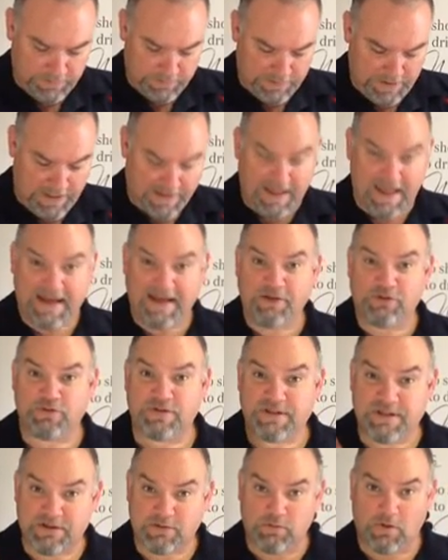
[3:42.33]
And that
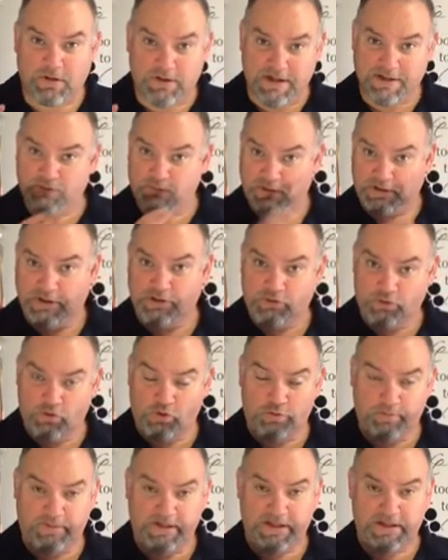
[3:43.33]
interest is what has really
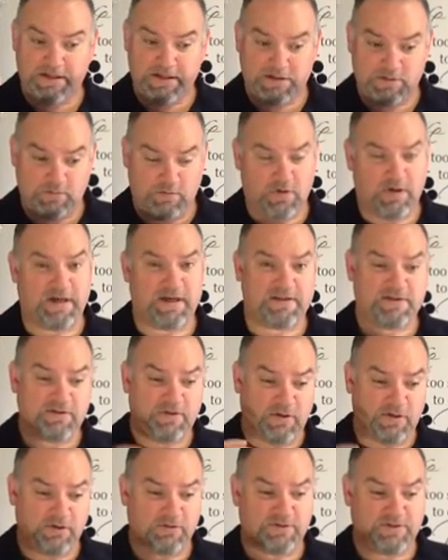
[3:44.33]
drawn me to this wine. It's
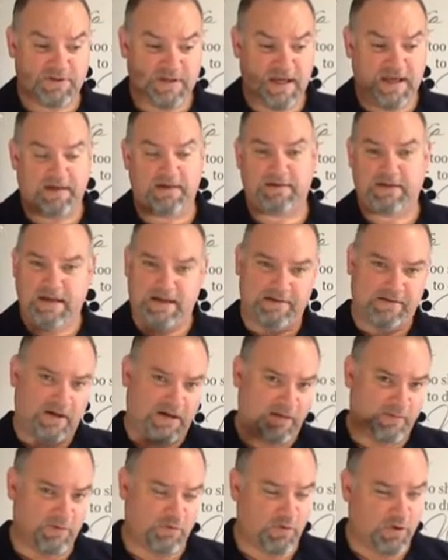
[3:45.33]
not your standard. Now, don't
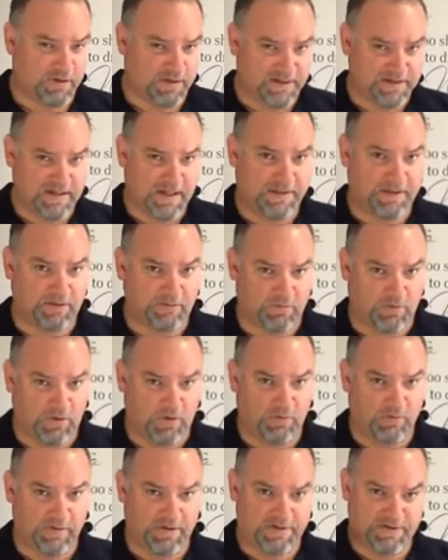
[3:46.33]
get me wrong, there's nothing
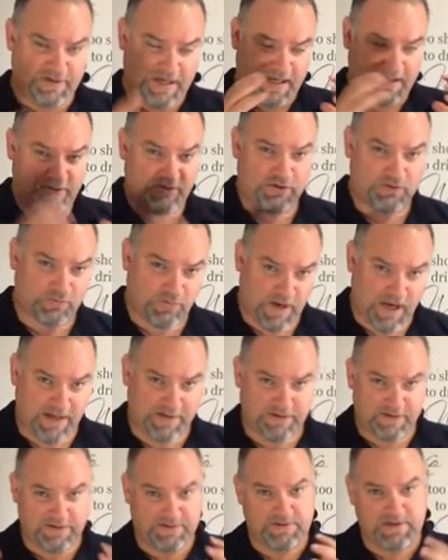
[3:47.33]
wrong with the standard
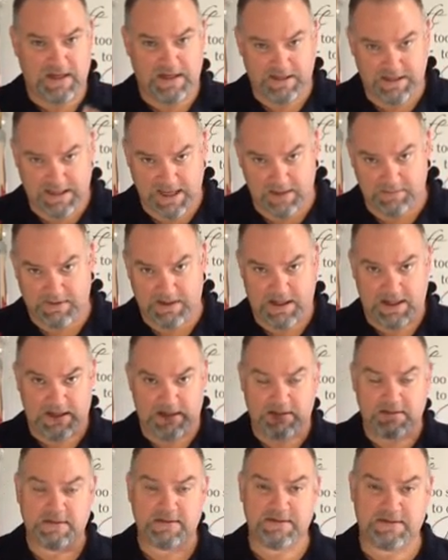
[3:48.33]
Shiraz and the standard
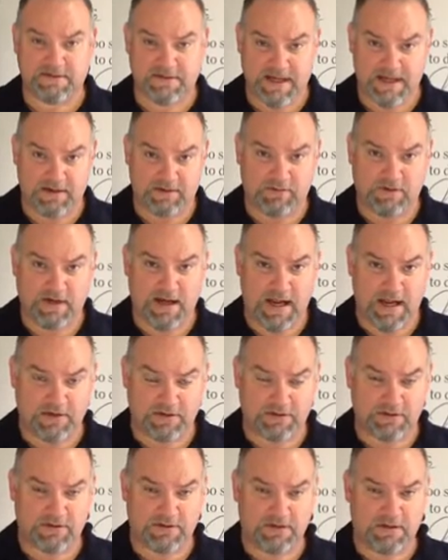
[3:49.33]
Cabernet, standard
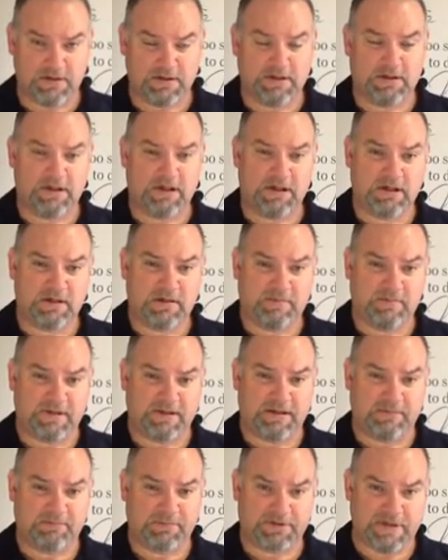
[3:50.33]
Grenache.
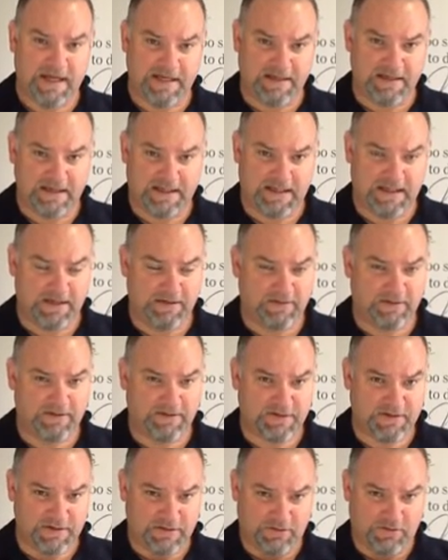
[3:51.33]
But the blend here has
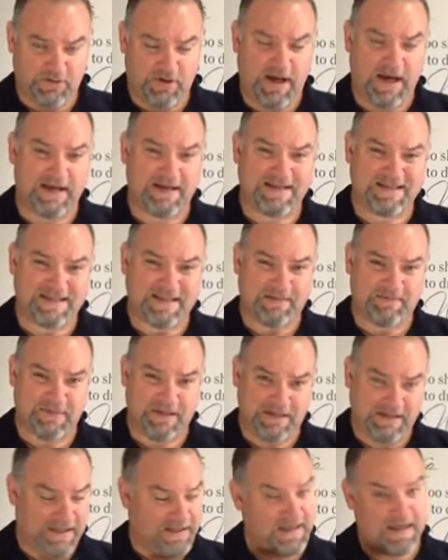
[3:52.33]
just created
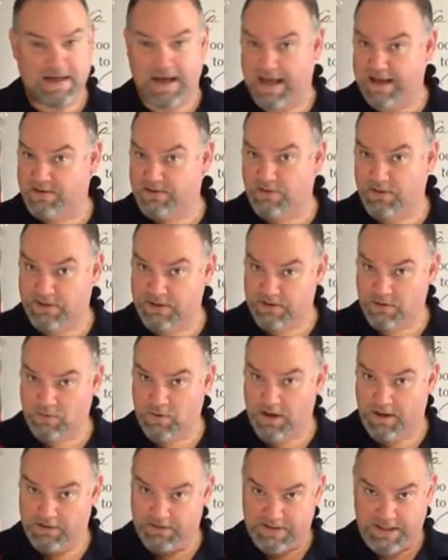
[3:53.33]
something, again, outside the
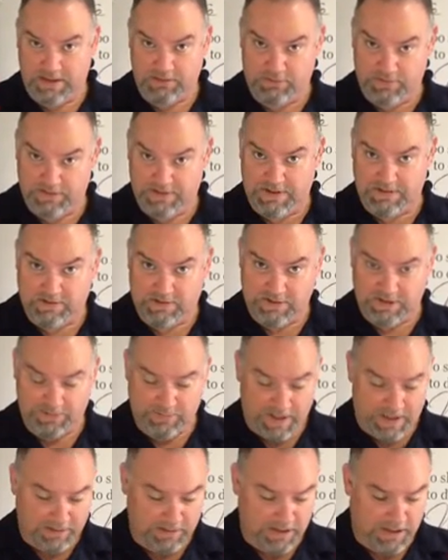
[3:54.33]
square, as Andrew says on his
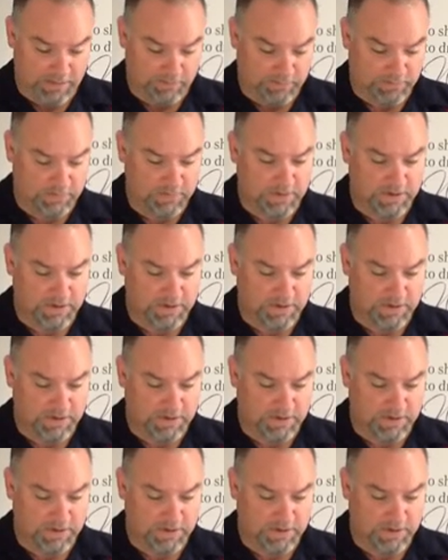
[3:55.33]
back label.